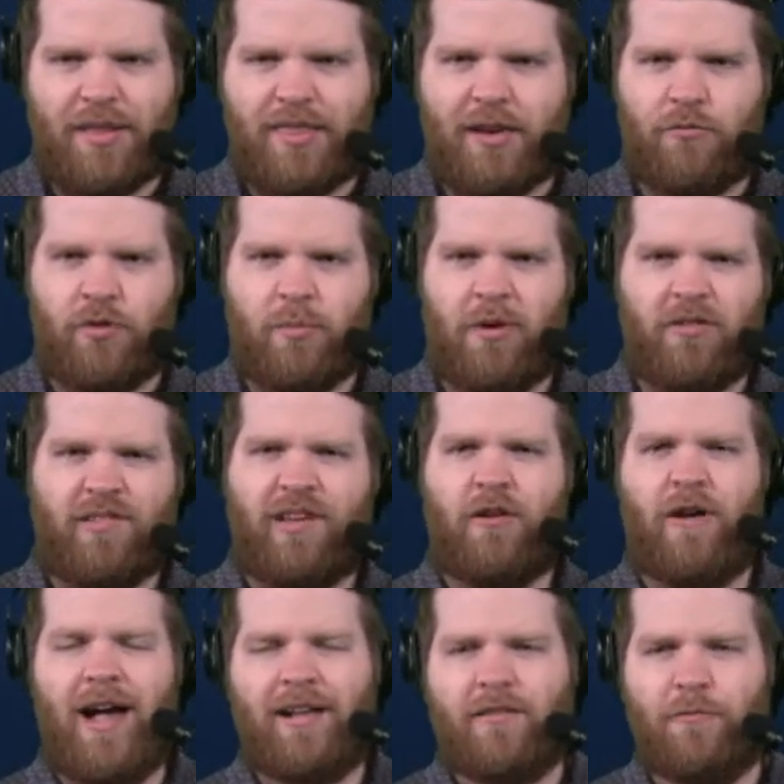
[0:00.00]
I think we're the most
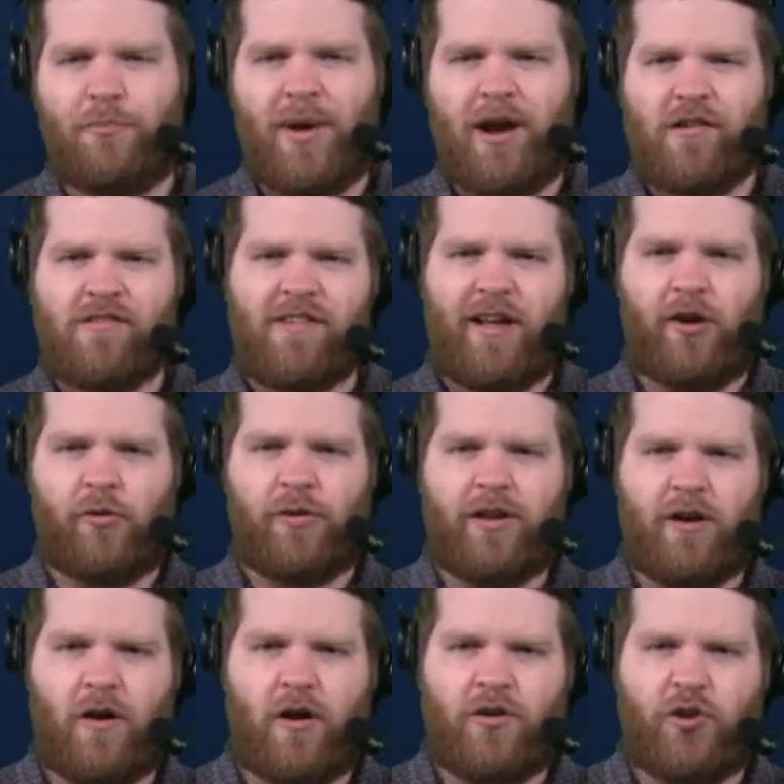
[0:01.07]
interactive Bears channel
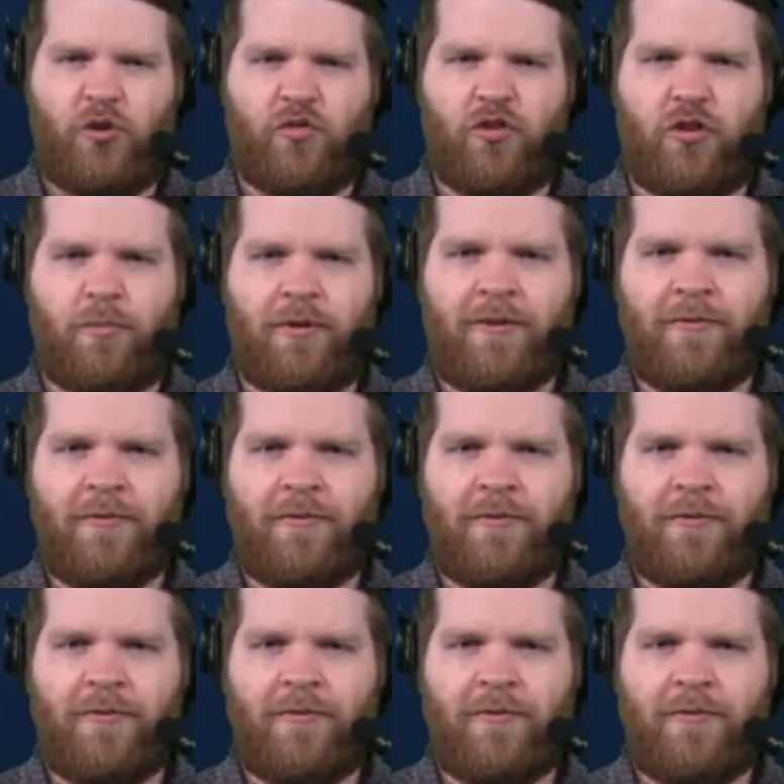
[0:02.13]
here on YouTube.